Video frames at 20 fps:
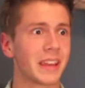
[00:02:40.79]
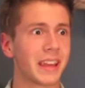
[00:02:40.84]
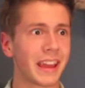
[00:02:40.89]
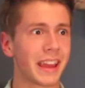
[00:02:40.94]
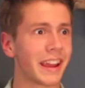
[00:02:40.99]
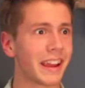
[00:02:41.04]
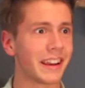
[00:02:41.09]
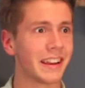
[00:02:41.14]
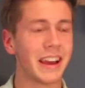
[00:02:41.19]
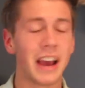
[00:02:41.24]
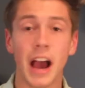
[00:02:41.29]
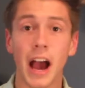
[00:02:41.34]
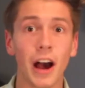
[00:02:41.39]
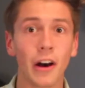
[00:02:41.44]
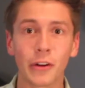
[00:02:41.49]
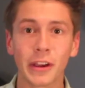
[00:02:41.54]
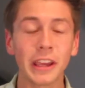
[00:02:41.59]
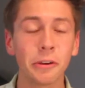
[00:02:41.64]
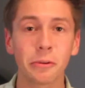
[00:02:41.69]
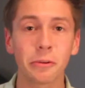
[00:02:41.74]
and
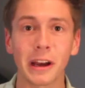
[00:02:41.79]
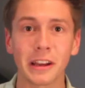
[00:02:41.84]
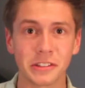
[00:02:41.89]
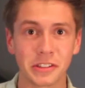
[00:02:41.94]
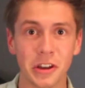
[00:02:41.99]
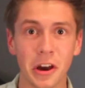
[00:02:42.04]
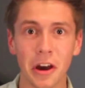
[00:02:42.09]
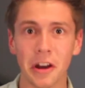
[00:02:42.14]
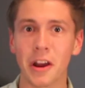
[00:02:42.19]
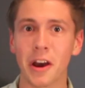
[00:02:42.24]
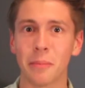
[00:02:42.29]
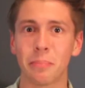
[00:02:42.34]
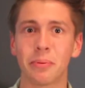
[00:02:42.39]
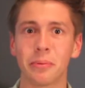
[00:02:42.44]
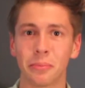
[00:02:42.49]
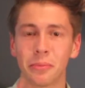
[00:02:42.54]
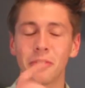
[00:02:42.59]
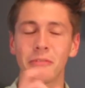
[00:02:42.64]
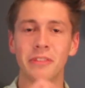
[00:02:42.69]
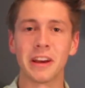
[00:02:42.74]
I'll get you guys caught up
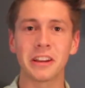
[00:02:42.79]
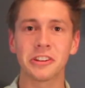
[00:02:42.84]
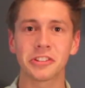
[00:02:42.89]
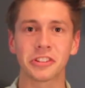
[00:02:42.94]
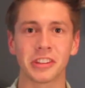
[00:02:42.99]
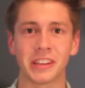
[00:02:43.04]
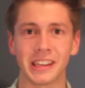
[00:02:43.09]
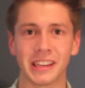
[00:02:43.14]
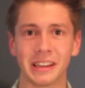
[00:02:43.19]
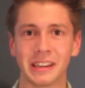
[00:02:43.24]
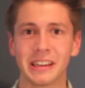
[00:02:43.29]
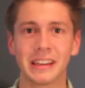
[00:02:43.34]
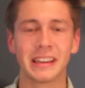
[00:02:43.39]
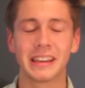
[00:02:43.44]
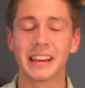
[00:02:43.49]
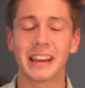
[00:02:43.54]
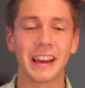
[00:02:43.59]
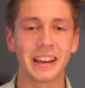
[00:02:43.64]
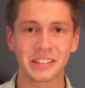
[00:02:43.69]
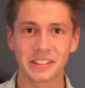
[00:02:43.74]
eventually,
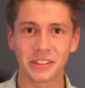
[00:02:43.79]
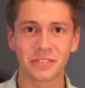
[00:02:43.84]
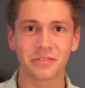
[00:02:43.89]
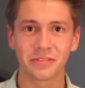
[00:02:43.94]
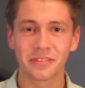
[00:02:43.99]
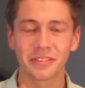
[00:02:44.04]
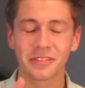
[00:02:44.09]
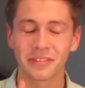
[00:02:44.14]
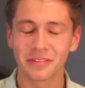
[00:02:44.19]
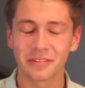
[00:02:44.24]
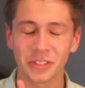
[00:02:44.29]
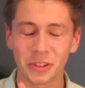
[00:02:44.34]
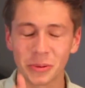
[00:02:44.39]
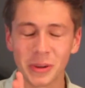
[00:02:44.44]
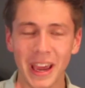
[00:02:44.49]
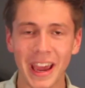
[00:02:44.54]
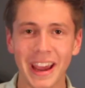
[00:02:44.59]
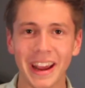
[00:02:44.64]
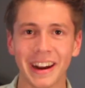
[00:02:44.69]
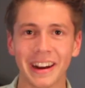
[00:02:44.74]
as if you
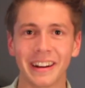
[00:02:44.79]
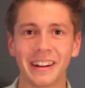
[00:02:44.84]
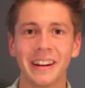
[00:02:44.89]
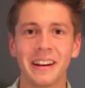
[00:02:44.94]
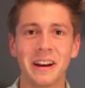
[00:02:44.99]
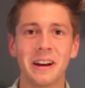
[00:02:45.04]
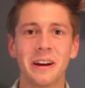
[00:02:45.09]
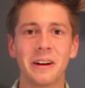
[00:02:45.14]
care.